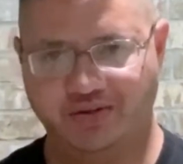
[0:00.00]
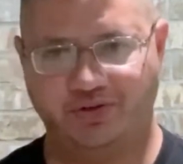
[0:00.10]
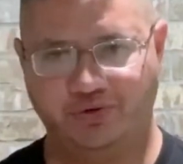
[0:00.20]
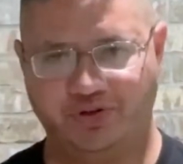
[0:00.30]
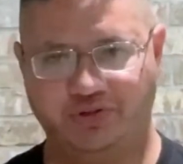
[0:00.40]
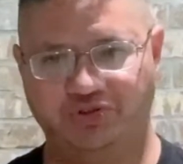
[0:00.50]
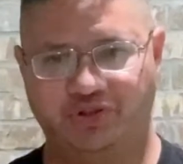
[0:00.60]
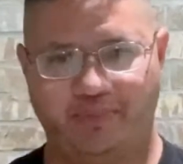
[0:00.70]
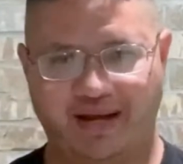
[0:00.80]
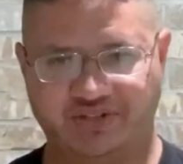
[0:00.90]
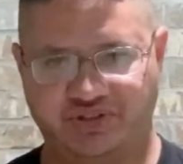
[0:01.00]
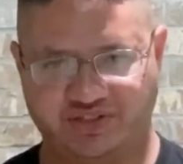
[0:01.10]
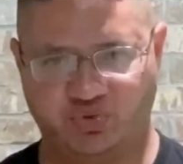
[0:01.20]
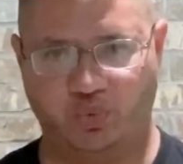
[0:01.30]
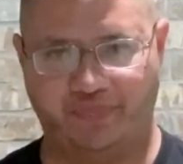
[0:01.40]
You can use your imagination
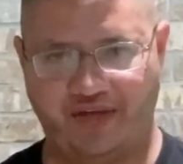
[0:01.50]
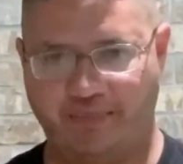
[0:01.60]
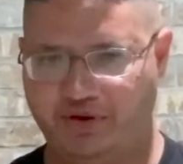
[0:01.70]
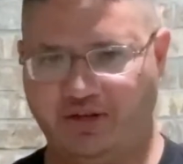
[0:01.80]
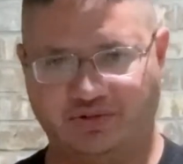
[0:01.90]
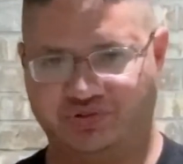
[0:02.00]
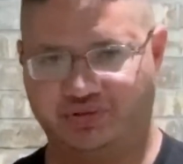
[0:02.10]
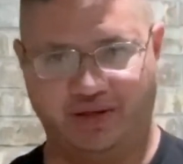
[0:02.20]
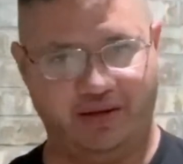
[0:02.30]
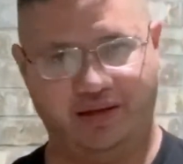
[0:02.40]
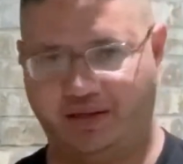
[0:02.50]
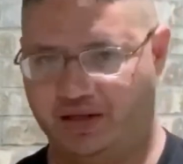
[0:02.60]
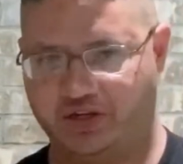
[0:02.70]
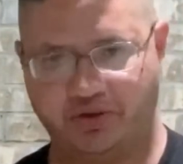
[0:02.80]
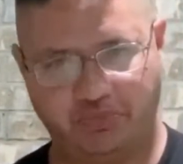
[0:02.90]
as to what that means.
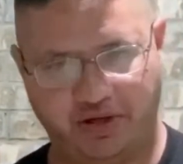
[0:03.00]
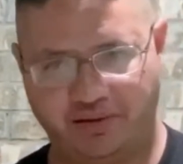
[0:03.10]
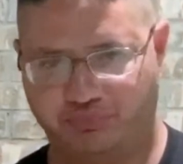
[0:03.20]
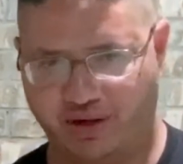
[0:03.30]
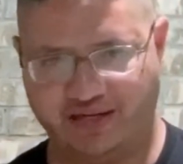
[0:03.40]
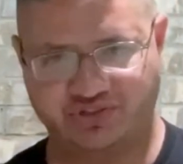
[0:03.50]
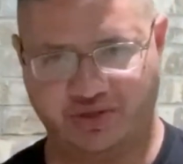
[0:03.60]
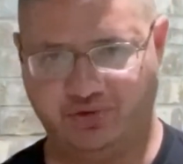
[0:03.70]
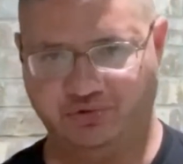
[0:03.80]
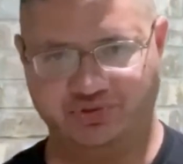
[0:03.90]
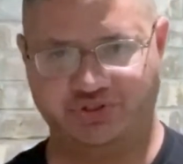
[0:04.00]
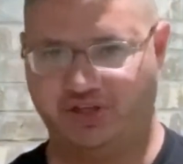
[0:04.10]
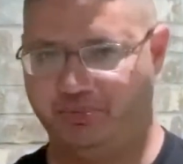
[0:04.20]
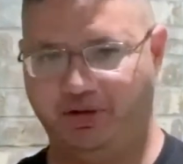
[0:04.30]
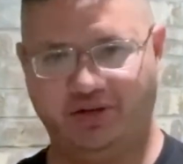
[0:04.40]
It could mean brass knuckles. It
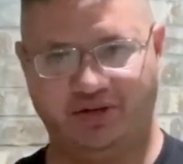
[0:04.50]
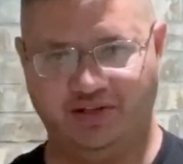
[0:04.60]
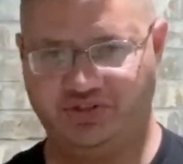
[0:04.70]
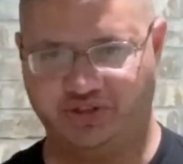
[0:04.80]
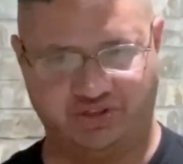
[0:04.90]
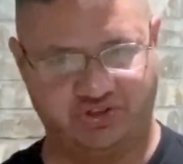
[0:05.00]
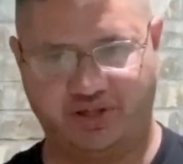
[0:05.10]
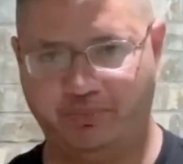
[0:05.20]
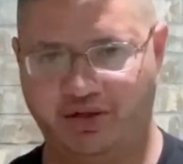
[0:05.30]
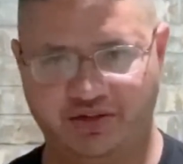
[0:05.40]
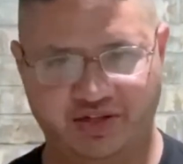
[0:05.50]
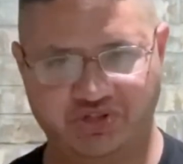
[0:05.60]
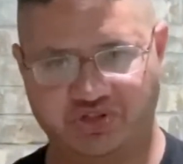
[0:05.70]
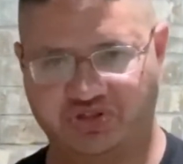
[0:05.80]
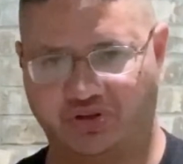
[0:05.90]
could mean nunchucks. It could mean a
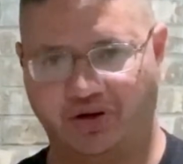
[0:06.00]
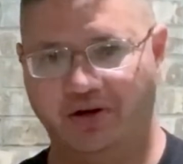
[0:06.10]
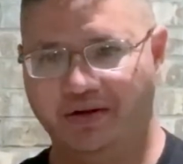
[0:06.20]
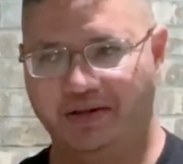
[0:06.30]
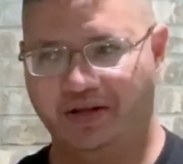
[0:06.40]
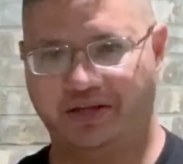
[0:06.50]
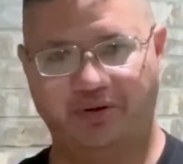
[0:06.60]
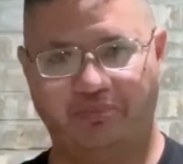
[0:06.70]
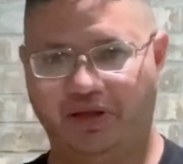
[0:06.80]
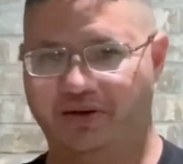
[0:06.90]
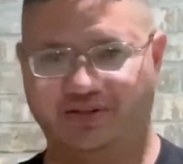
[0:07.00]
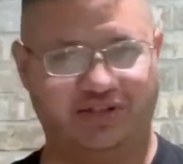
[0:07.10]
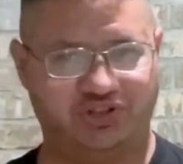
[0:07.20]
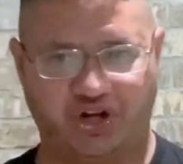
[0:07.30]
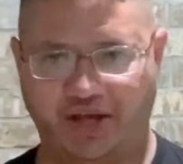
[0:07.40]
ninja star. It could mean a
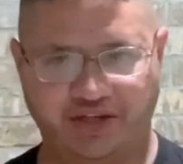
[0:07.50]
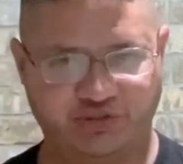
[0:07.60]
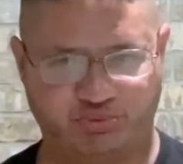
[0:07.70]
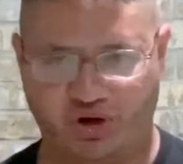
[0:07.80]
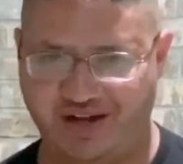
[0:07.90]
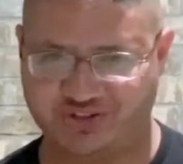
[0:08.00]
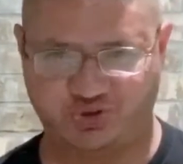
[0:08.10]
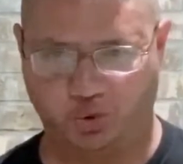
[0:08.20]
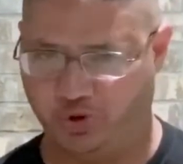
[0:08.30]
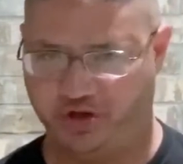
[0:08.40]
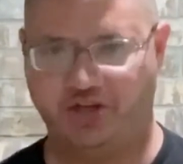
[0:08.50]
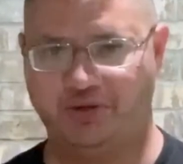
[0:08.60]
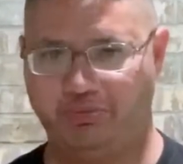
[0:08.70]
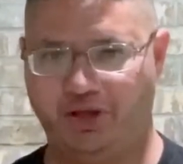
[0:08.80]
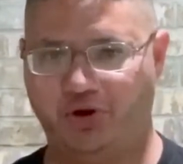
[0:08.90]
Chinese broadsword. It
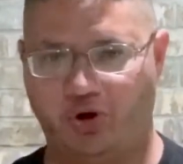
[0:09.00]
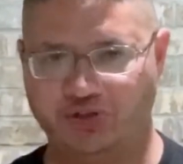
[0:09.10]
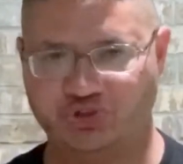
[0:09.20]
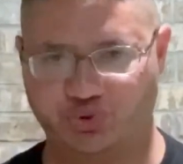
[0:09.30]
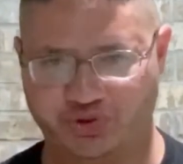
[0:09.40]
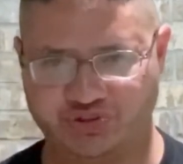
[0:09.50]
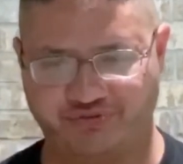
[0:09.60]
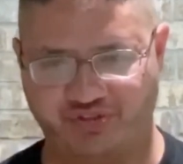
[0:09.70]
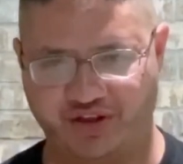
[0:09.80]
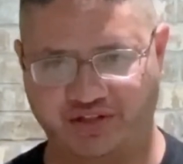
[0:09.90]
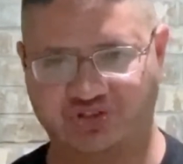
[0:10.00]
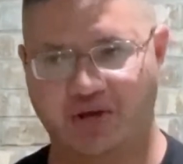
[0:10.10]
could mean all sorts of things.